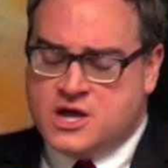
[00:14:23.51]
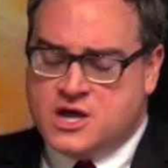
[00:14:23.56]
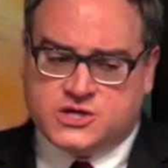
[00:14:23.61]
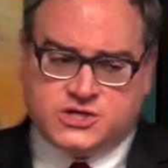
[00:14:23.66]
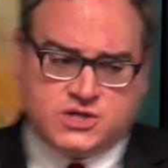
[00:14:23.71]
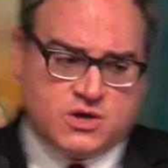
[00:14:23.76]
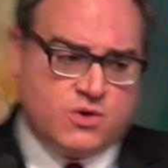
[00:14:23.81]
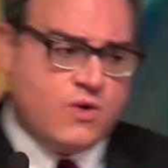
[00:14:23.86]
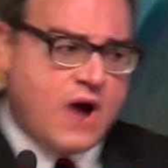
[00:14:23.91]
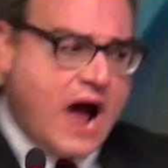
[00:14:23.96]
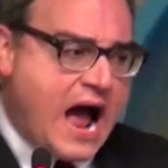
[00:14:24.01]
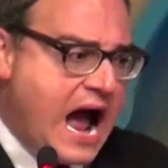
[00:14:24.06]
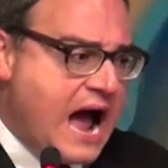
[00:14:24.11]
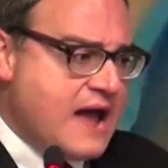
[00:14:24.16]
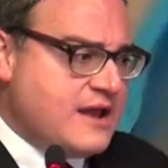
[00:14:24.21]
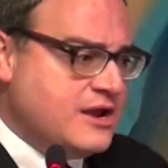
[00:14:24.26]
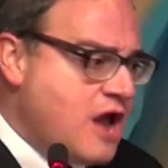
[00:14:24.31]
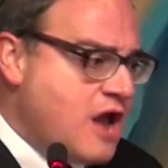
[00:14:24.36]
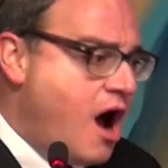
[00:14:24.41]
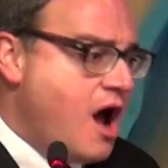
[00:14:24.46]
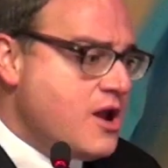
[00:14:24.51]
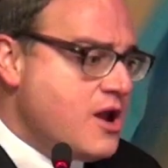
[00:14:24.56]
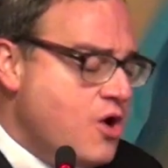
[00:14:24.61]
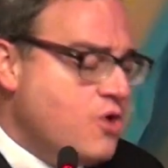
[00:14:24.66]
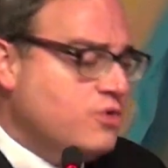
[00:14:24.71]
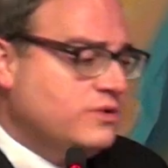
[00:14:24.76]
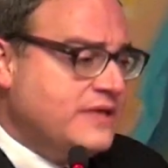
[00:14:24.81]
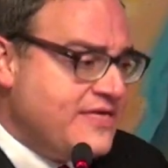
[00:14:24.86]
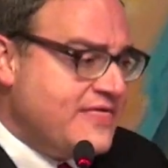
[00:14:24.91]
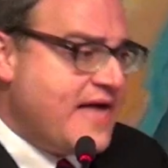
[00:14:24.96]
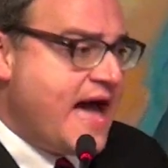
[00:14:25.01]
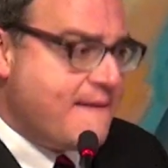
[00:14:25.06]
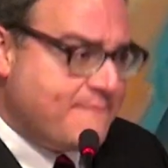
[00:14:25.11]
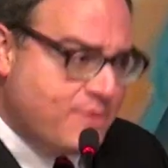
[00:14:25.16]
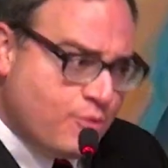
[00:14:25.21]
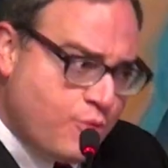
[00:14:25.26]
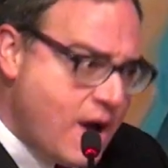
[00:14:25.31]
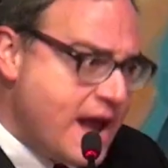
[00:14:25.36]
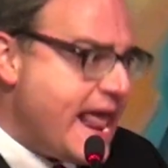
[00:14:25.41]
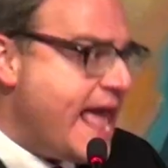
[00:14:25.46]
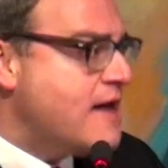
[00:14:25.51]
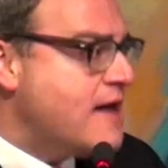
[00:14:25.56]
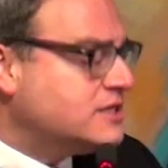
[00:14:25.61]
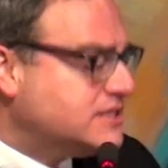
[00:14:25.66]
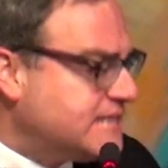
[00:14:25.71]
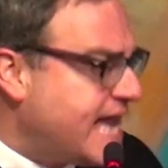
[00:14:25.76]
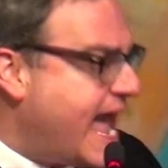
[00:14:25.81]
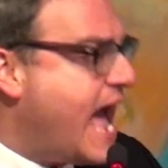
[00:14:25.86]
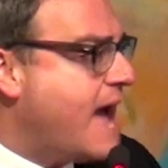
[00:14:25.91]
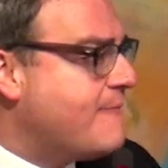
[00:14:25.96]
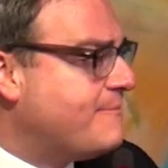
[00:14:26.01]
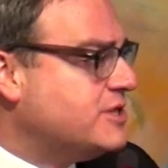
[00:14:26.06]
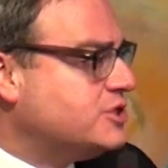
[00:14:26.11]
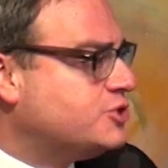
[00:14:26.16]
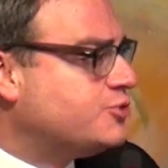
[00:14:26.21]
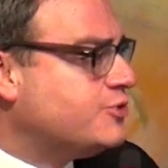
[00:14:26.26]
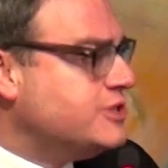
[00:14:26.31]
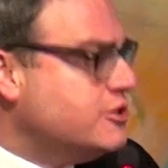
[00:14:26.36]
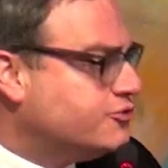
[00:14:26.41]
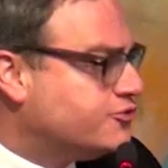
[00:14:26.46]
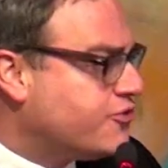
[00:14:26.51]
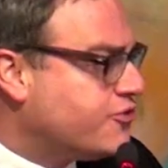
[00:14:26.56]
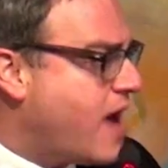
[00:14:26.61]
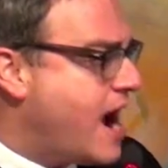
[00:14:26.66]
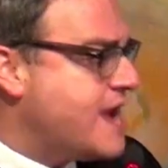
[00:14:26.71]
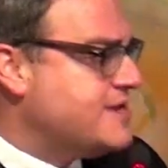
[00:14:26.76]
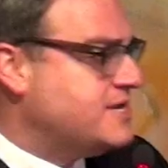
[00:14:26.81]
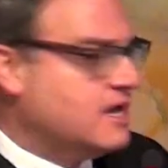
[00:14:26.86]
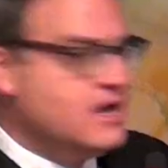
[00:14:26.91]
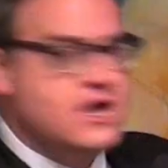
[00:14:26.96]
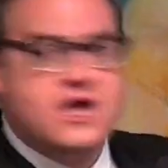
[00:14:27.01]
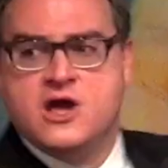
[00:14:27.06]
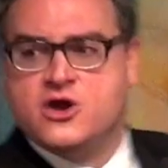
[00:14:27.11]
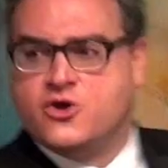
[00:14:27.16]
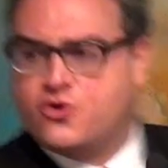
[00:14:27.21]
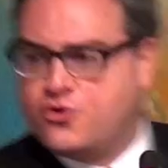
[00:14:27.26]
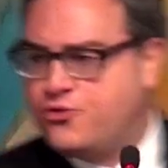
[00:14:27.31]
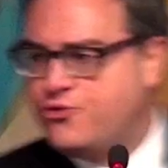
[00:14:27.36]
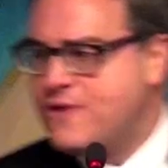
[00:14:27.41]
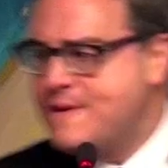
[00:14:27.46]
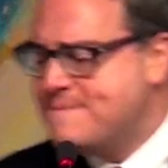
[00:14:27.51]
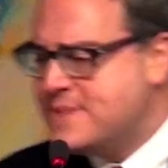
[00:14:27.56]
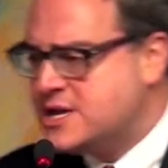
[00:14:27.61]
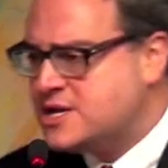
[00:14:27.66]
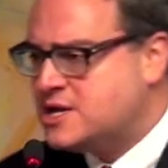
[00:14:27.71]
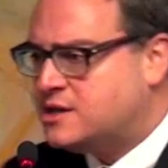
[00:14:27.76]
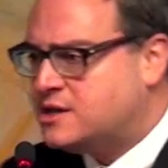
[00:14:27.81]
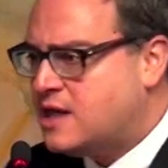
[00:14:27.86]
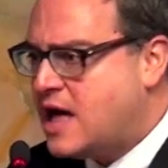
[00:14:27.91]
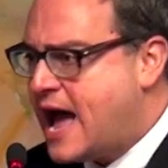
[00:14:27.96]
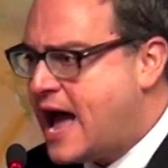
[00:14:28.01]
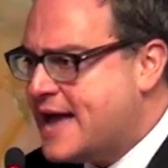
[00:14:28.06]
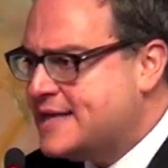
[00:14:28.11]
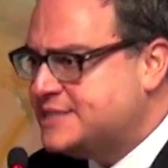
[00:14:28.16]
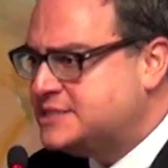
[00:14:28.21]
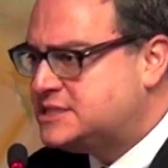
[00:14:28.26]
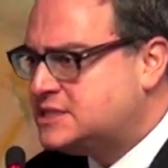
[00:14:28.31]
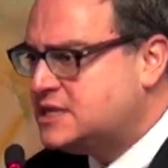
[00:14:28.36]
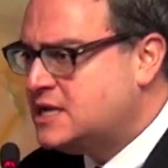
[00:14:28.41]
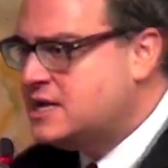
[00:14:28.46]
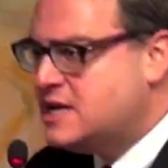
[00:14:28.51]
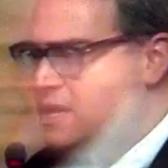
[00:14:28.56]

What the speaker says: So not only that, but what else happens when you try to criminalize